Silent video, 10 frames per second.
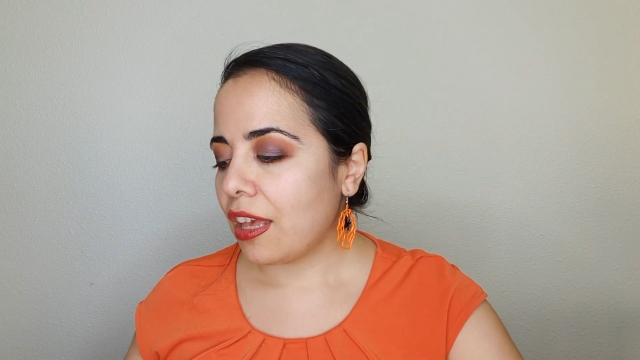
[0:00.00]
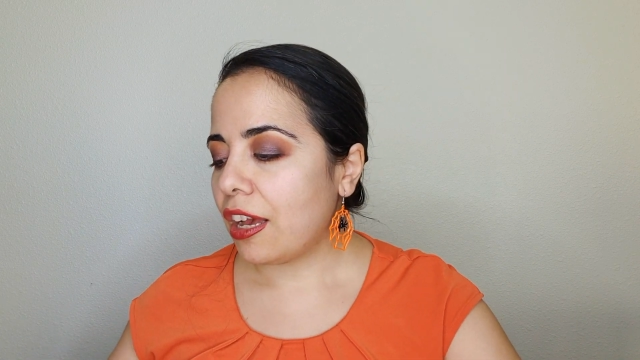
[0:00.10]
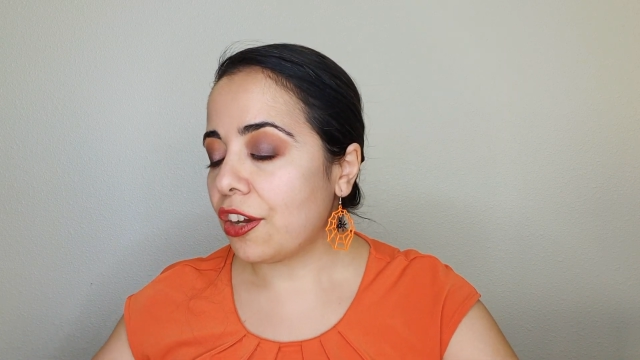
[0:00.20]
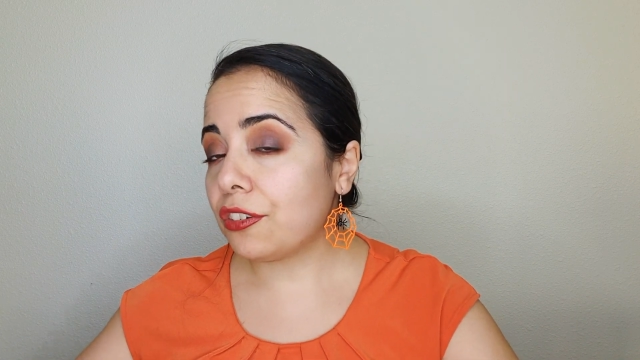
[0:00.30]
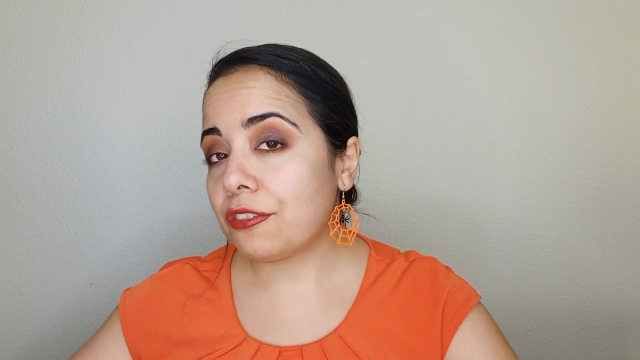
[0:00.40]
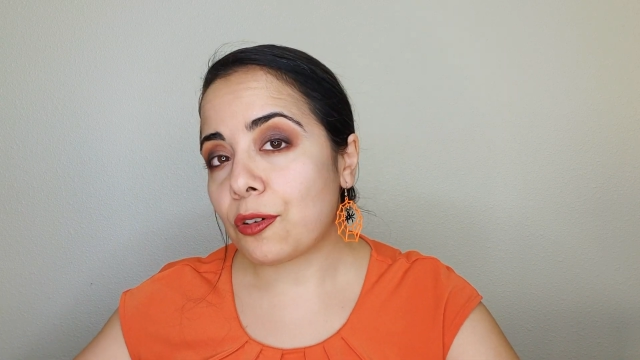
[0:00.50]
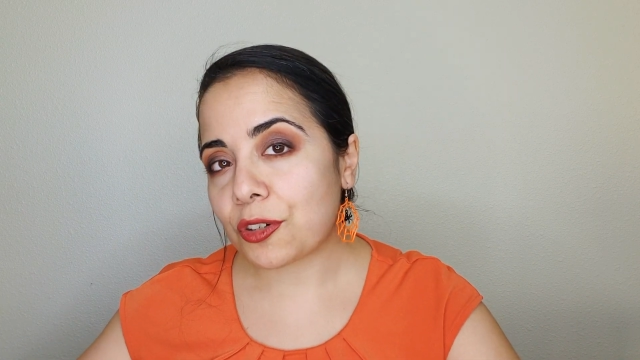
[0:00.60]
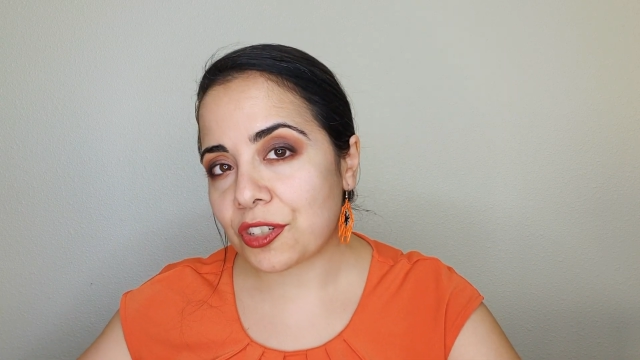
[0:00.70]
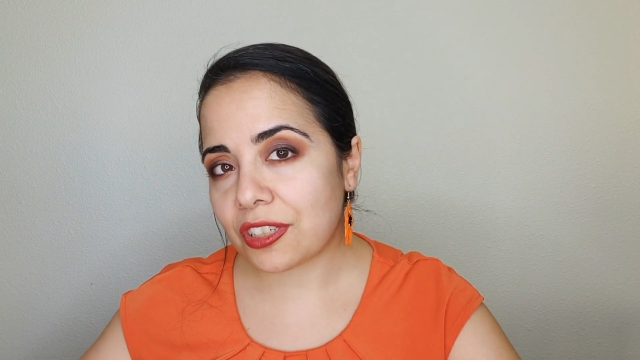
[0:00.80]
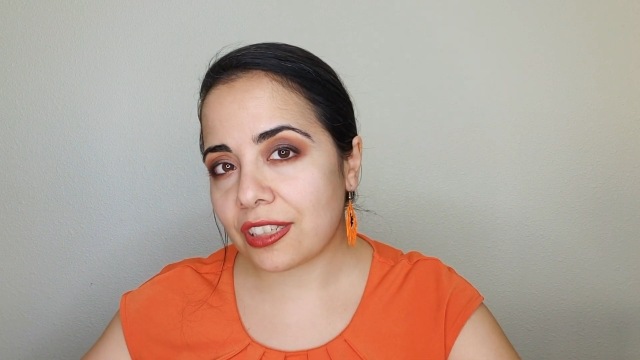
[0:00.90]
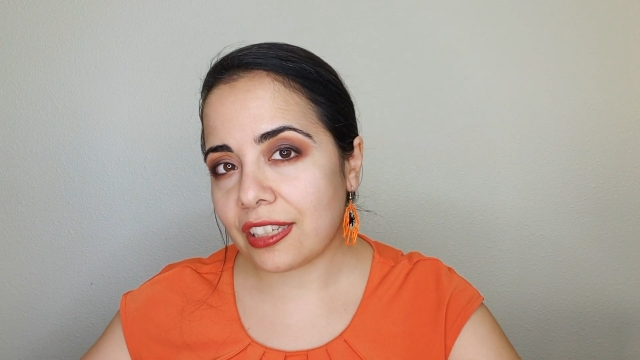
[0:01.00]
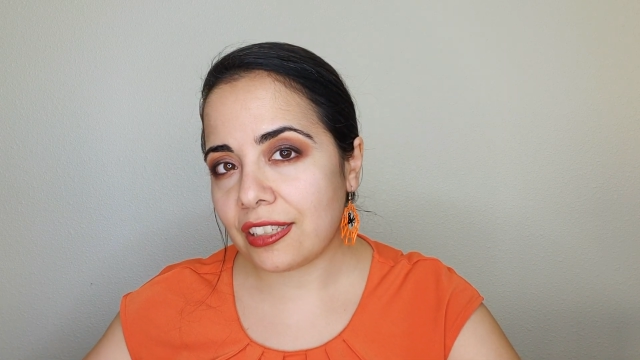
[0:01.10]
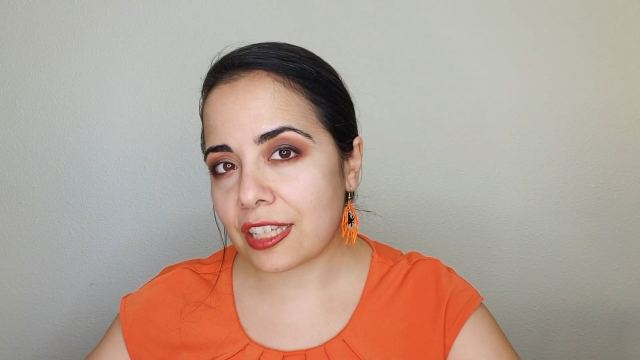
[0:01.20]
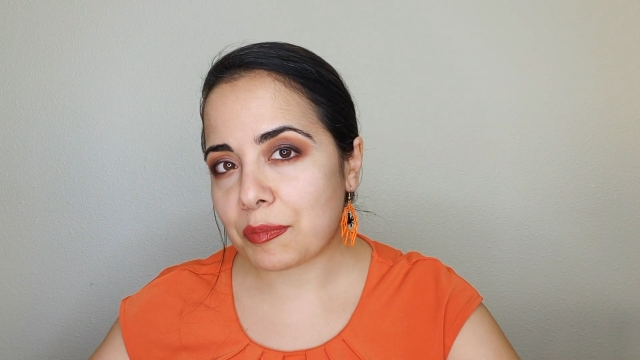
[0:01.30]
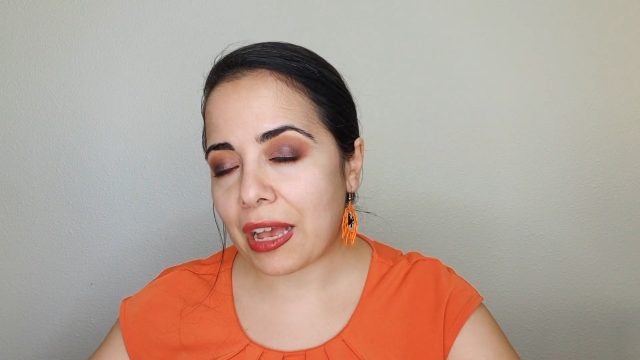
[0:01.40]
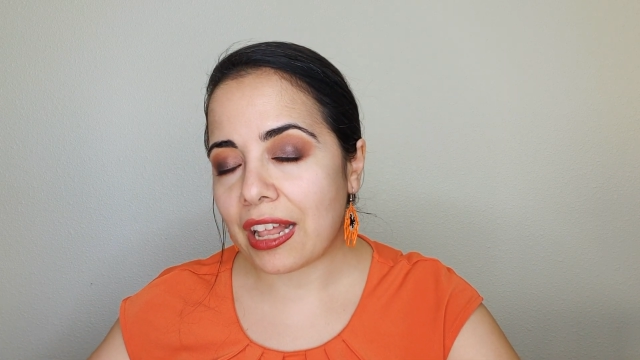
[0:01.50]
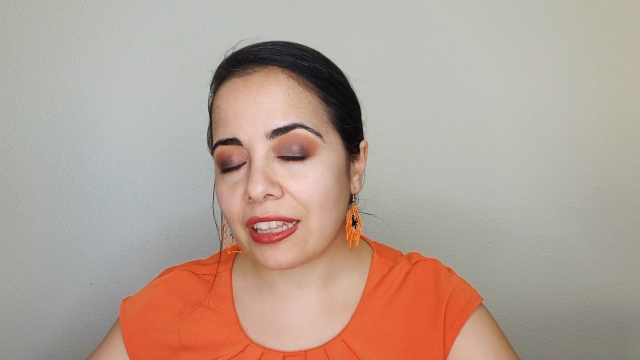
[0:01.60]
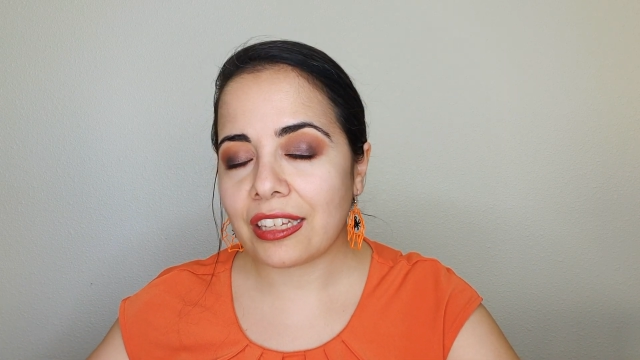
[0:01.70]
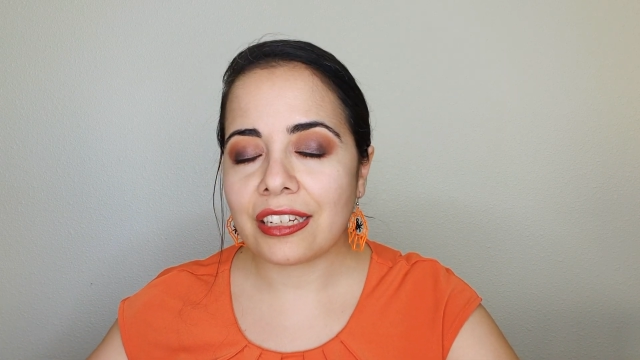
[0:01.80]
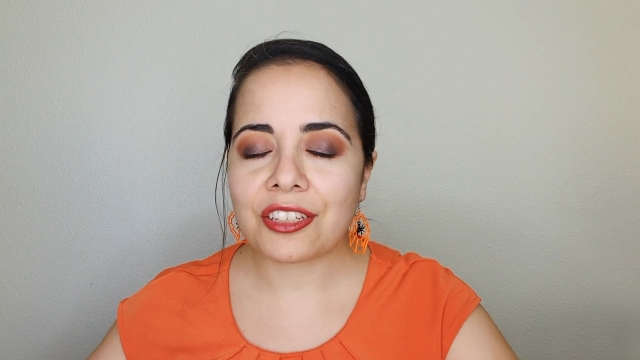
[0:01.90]
Unfortunately, this
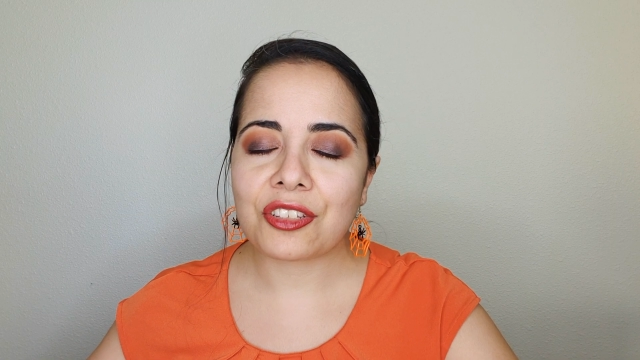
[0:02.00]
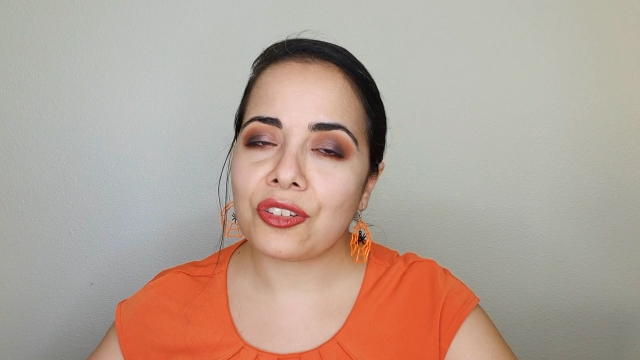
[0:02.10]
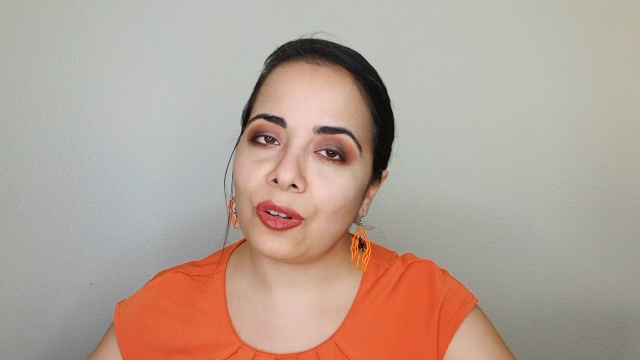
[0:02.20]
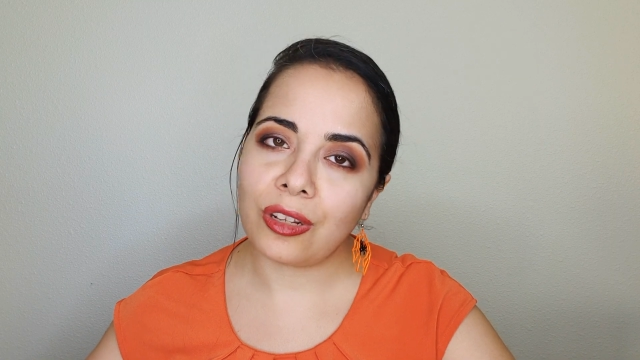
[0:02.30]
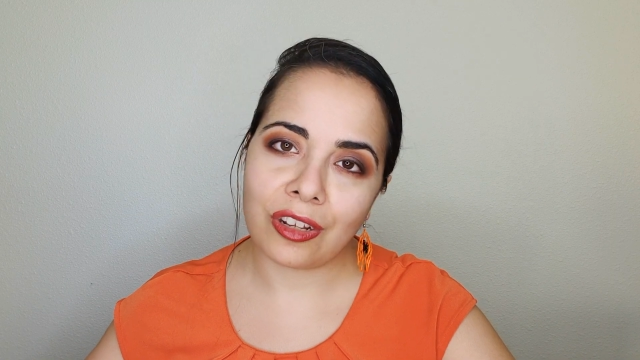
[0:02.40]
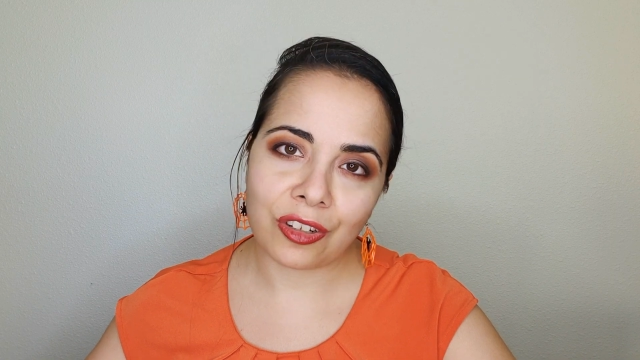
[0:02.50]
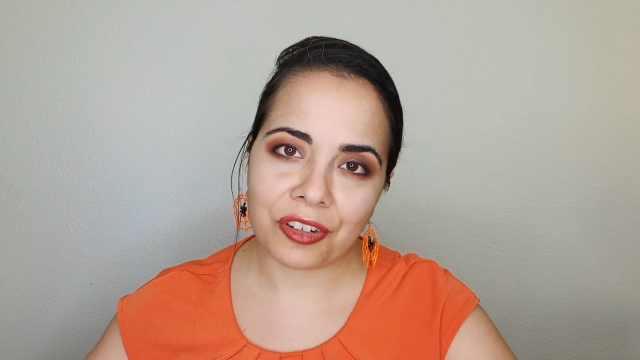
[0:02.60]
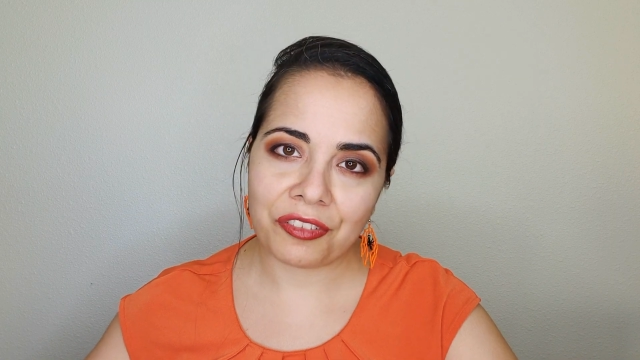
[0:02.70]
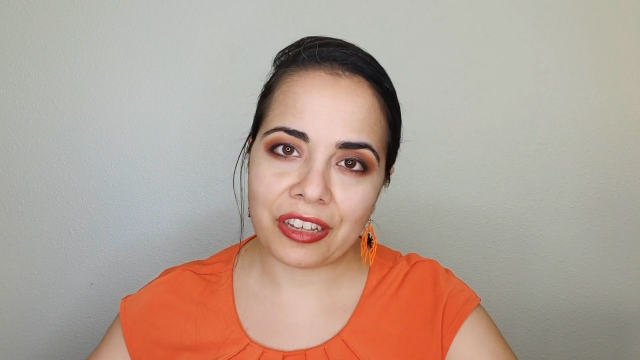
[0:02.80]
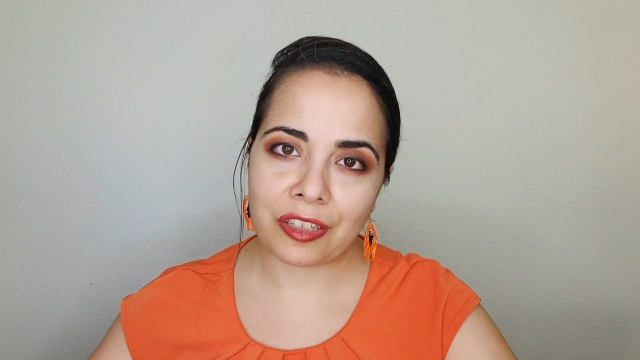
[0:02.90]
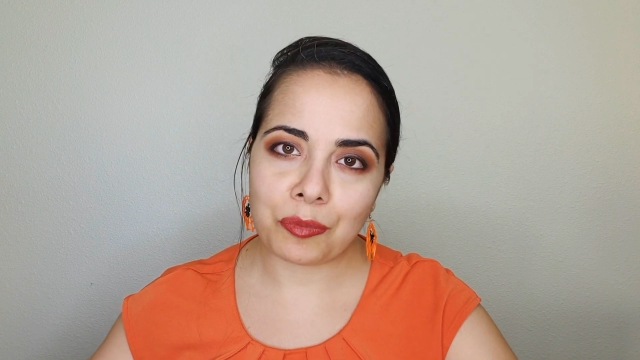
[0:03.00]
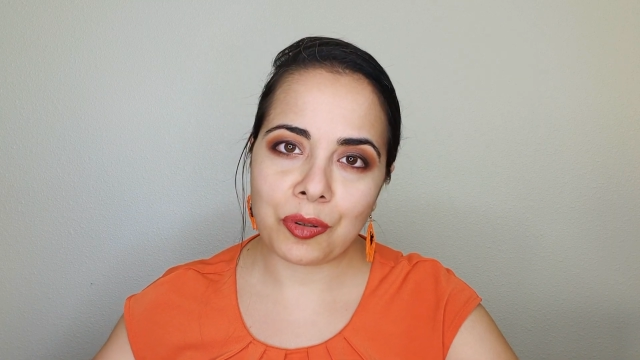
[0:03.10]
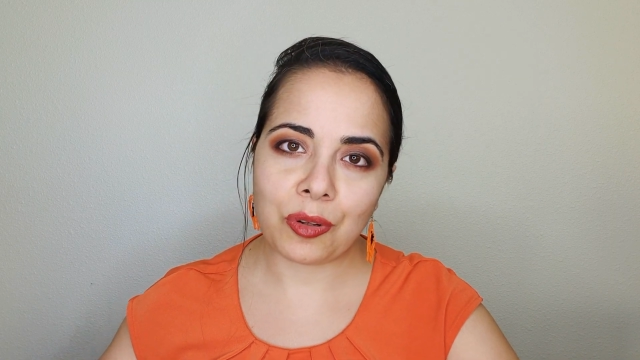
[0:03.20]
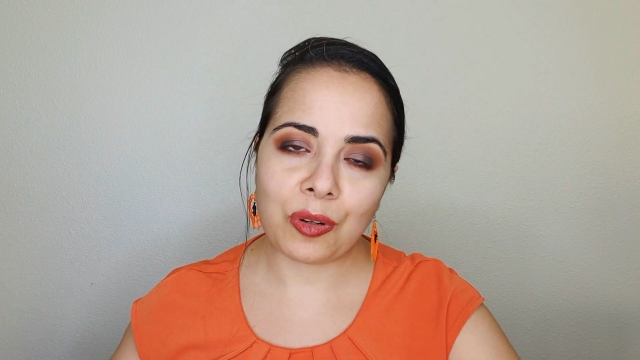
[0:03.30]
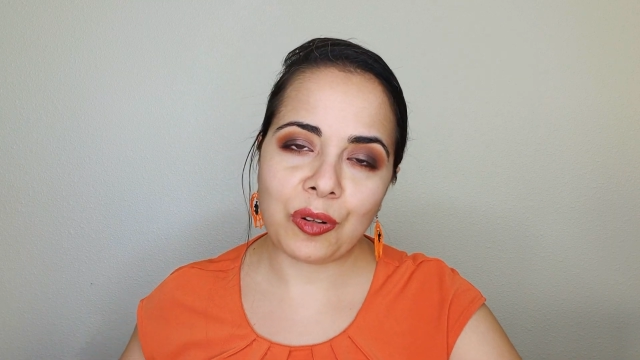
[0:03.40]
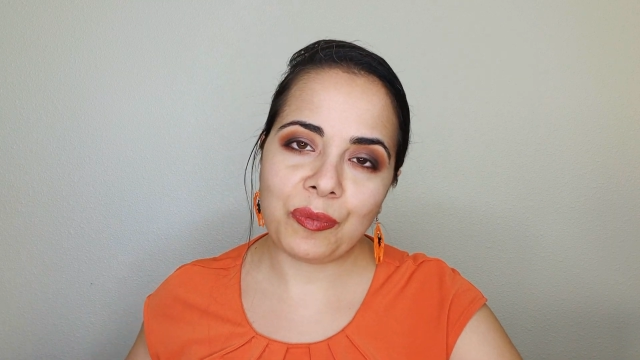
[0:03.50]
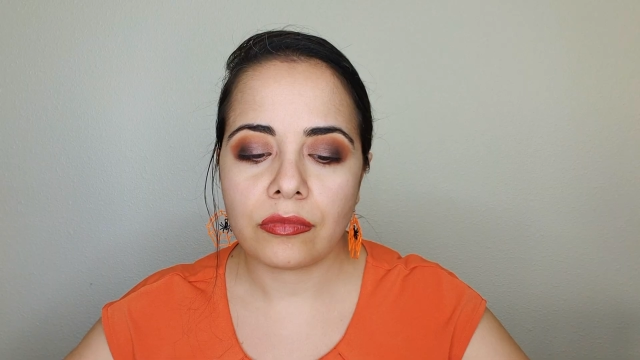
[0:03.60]
palette is no longer available.